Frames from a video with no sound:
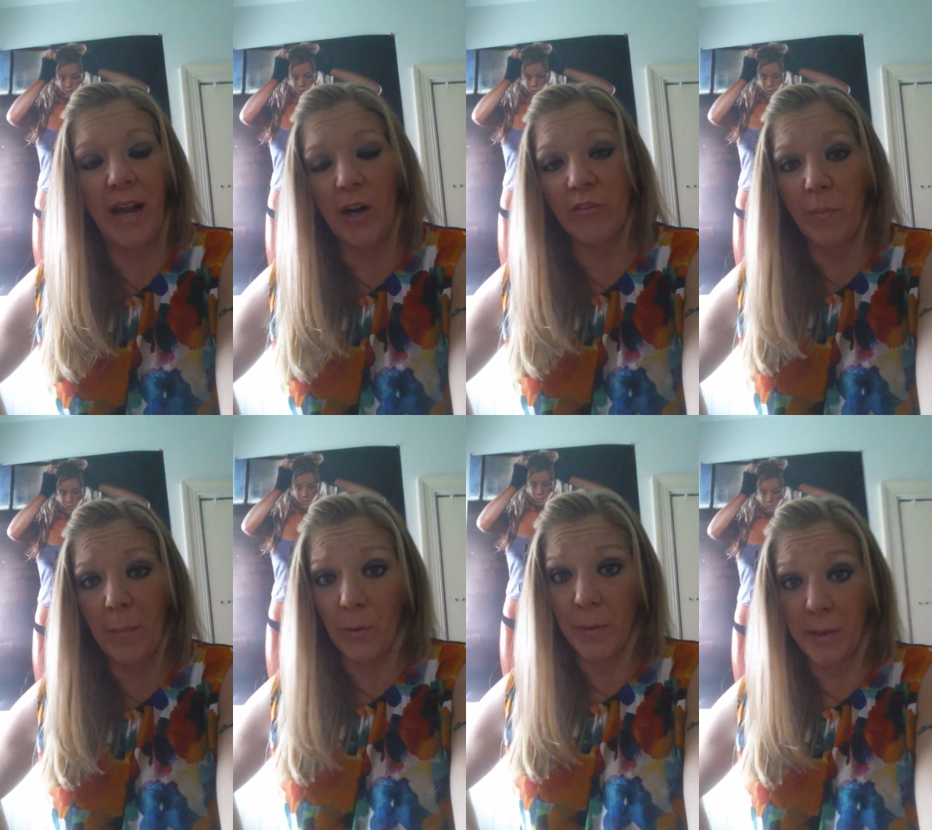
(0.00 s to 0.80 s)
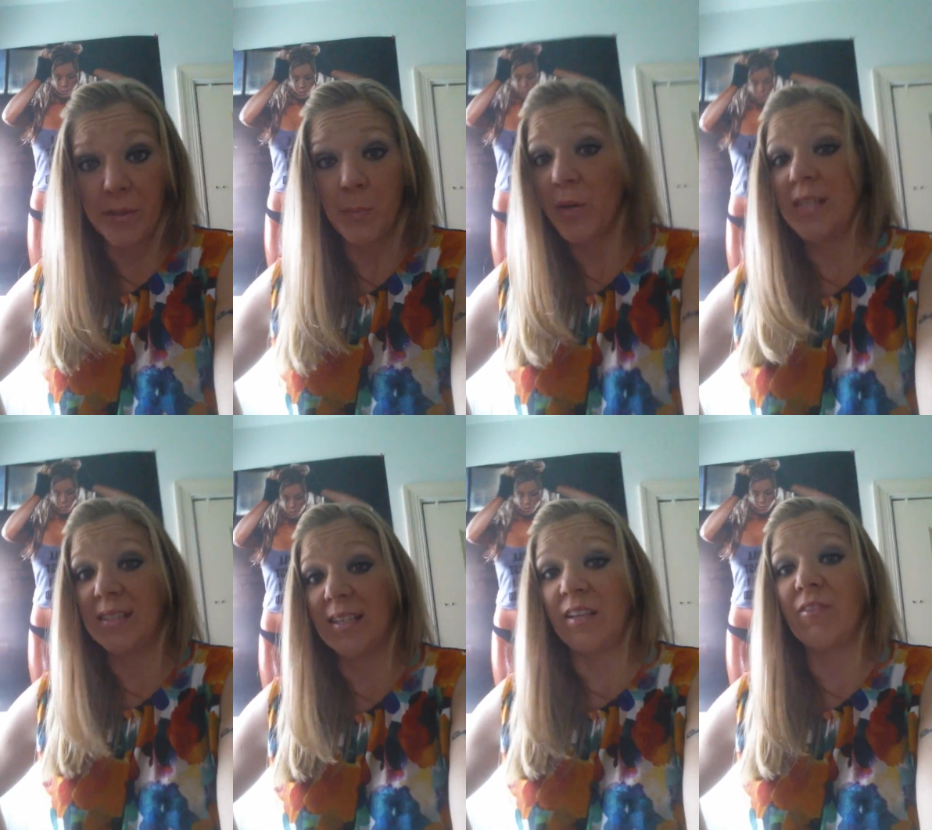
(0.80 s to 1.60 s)
I don't remember, but it was pretty
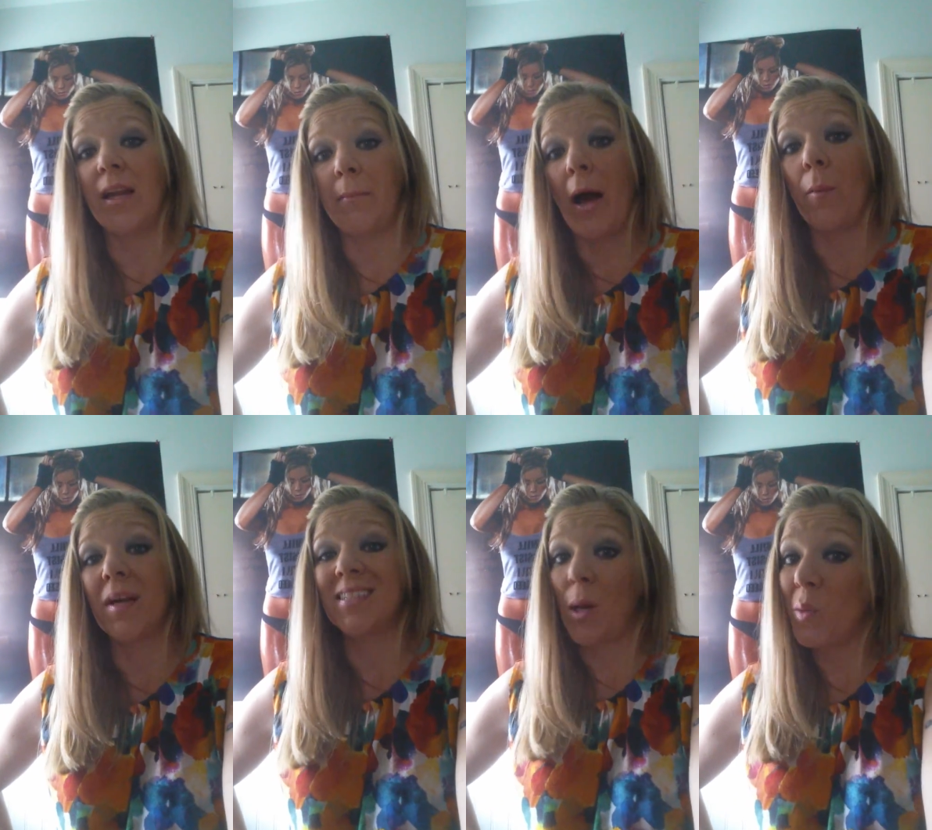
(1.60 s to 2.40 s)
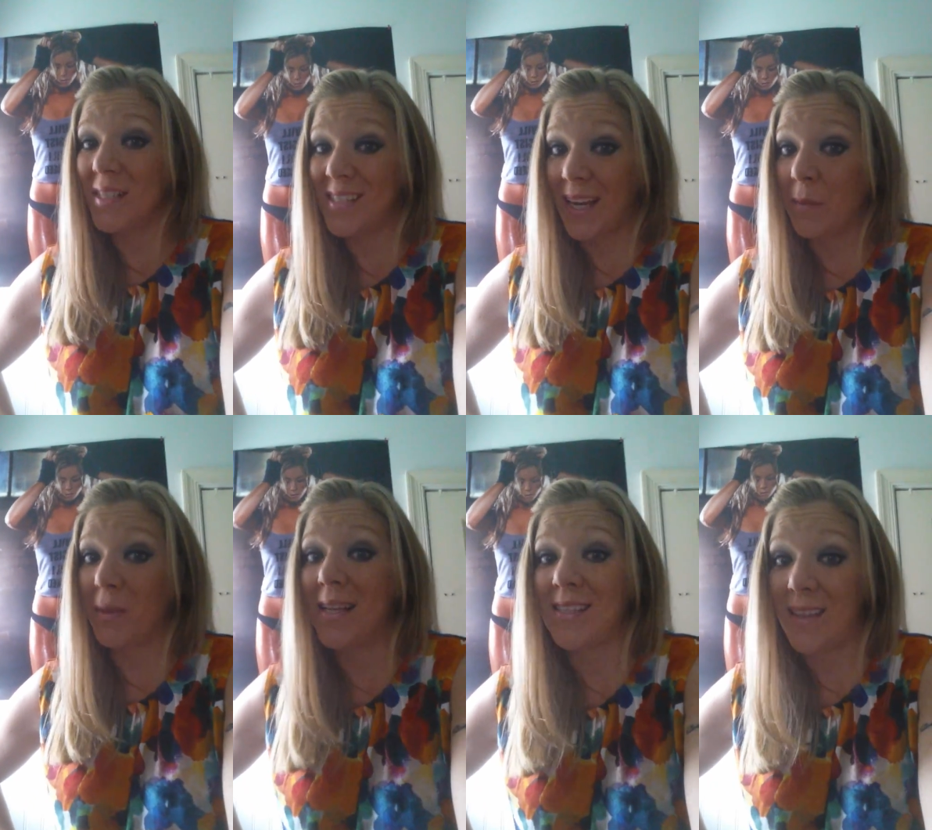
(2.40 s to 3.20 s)
significant amount because I won second
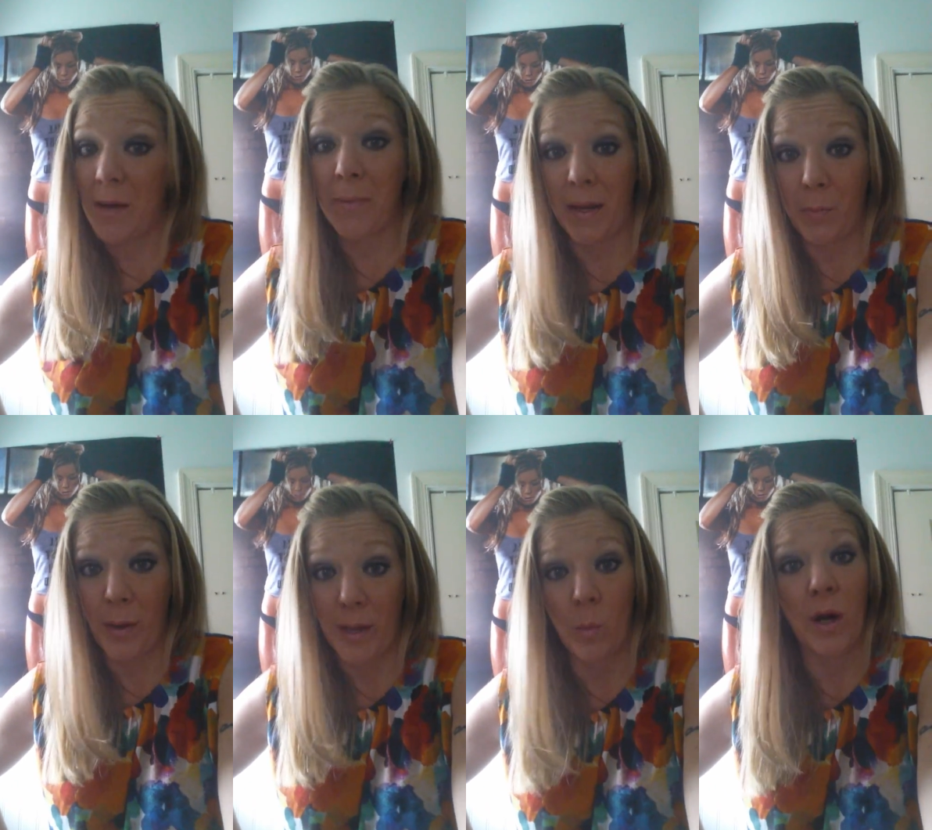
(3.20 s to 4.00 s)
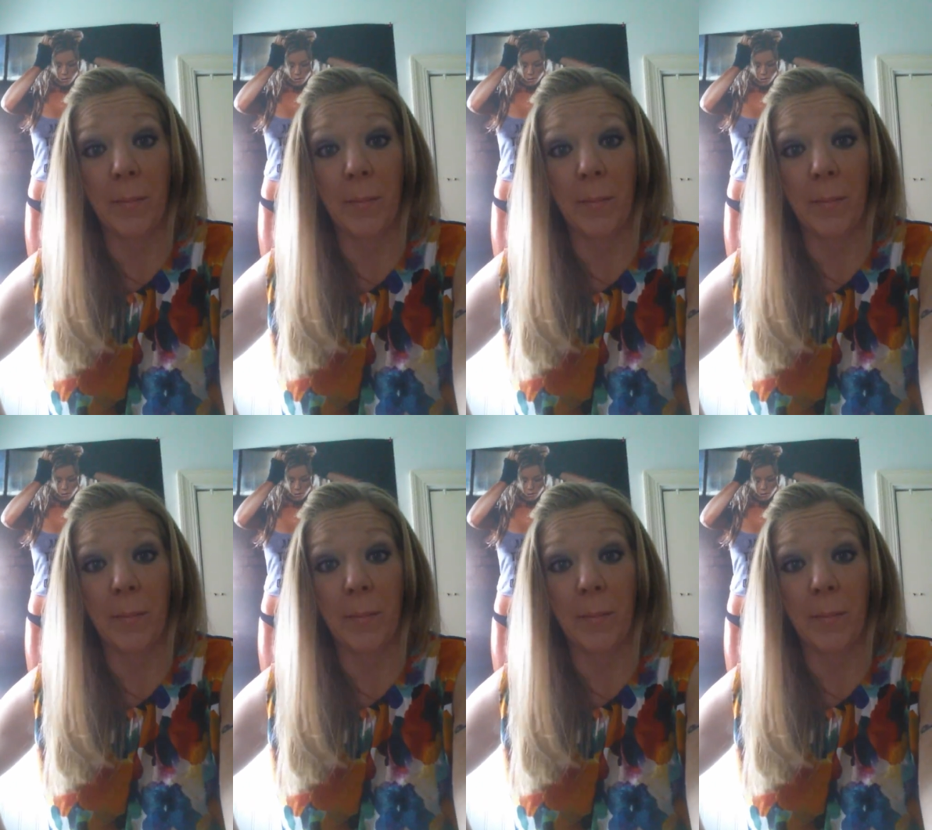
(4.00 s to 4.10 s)
place in that bad boy and won